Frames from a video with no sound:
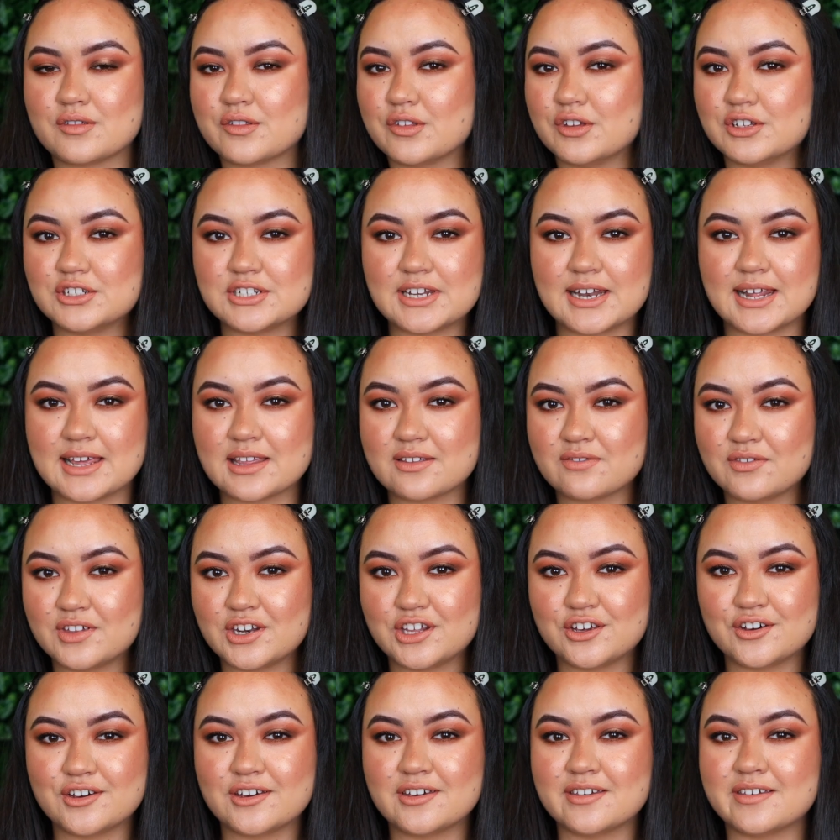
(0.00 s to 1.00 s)
So today's
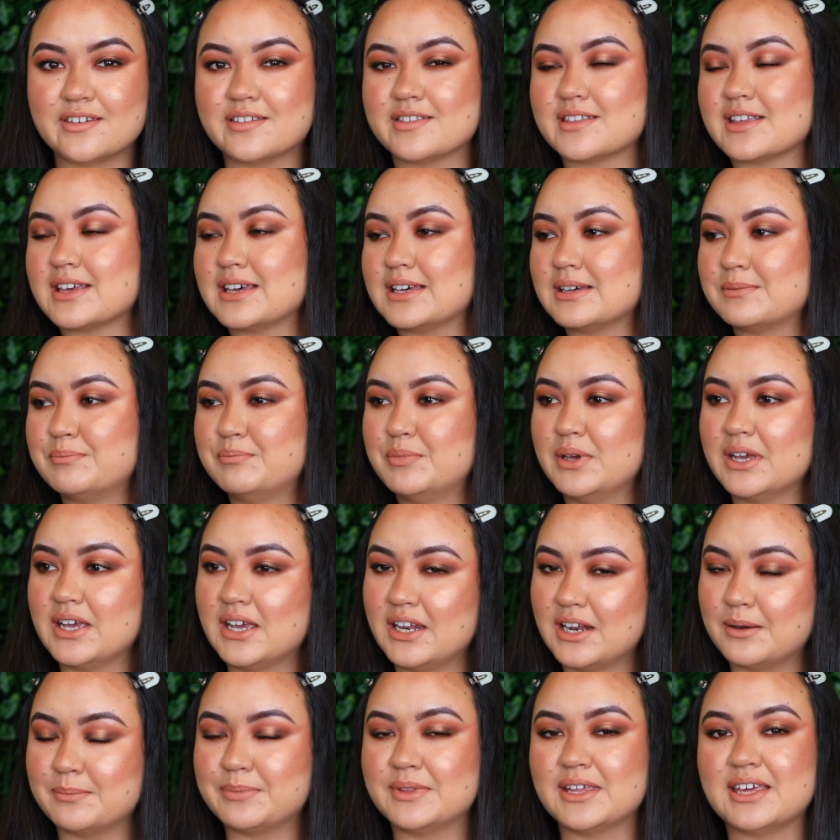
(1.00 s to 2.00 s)
video is
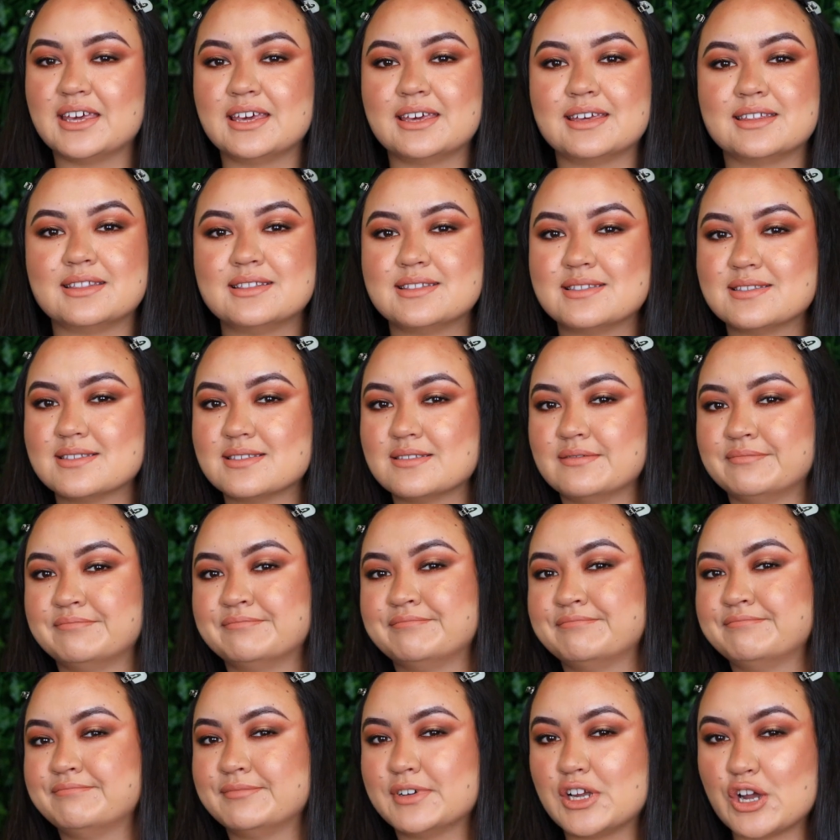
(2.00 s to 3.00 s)
picking up the kids,
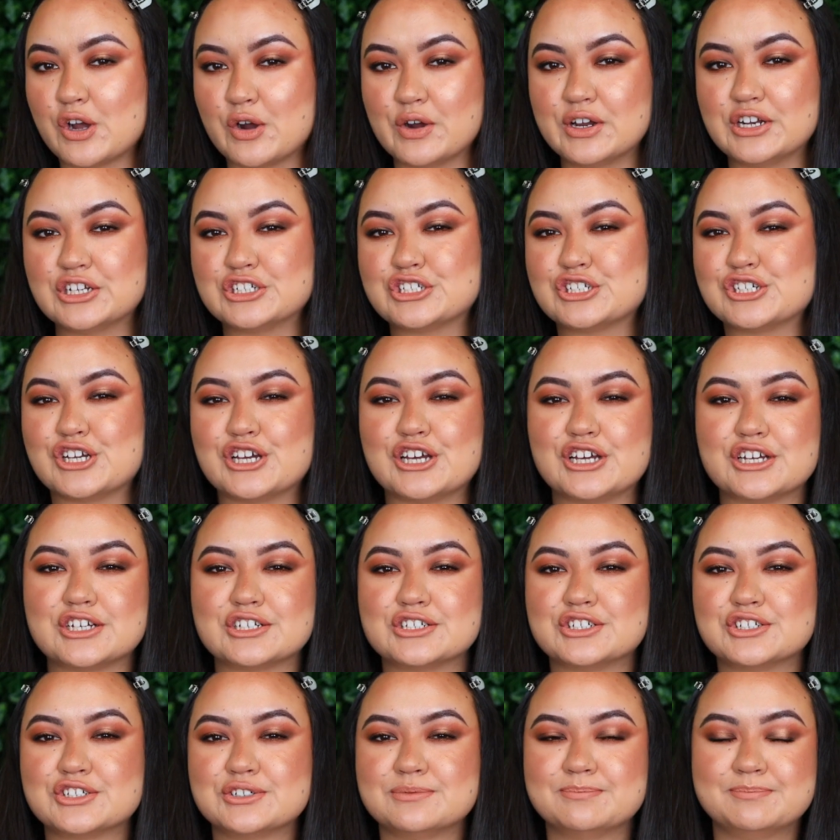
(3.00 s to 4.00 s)
going to
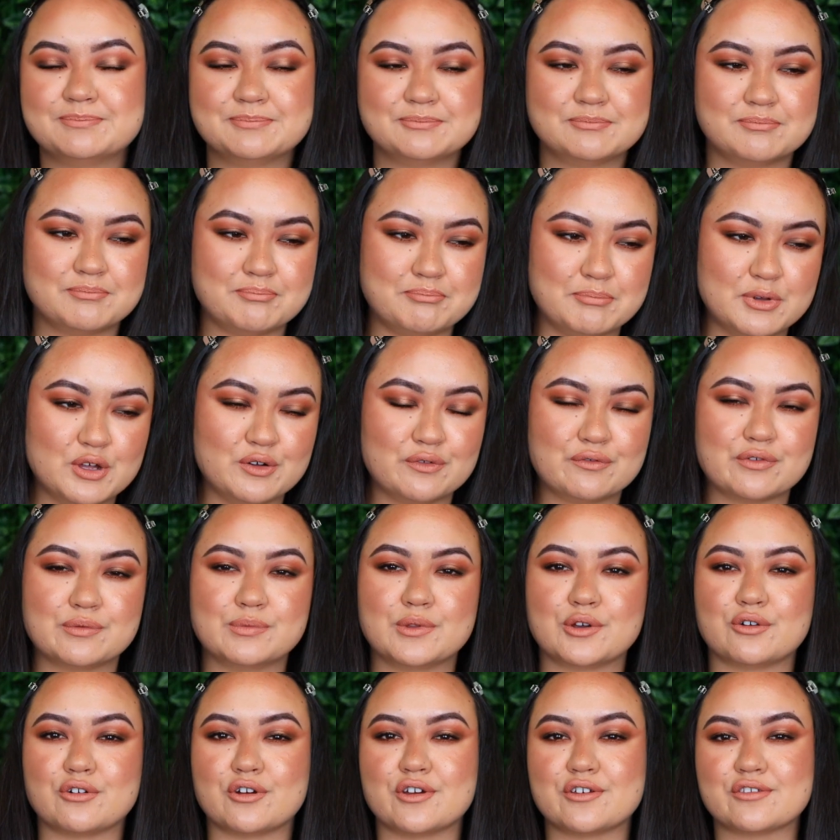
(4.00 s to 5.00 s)
church, milk from
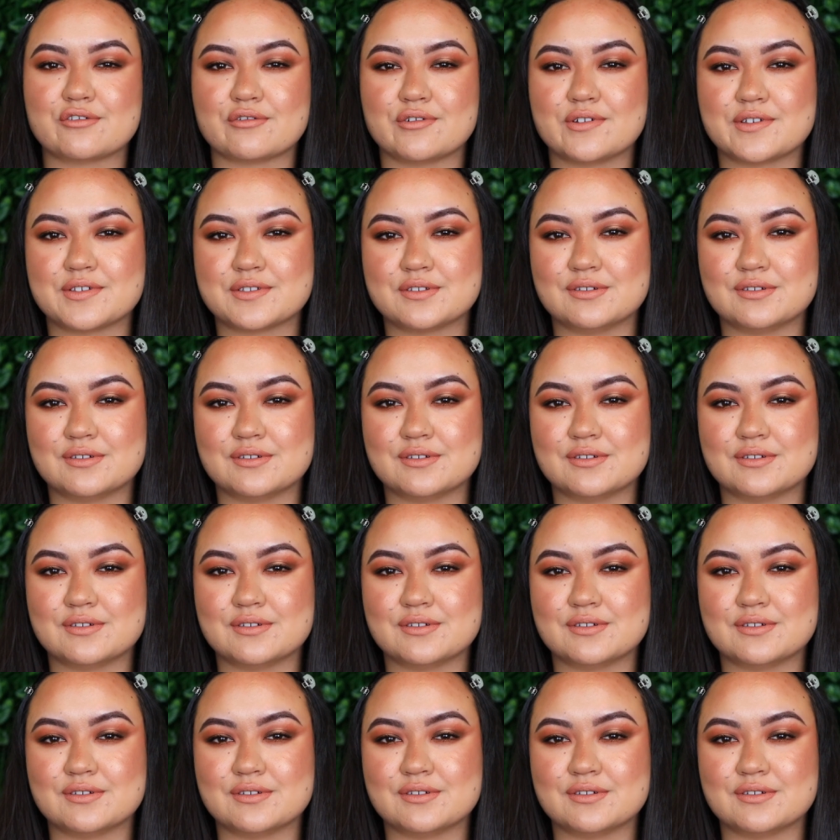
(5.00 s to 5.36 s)
the grocery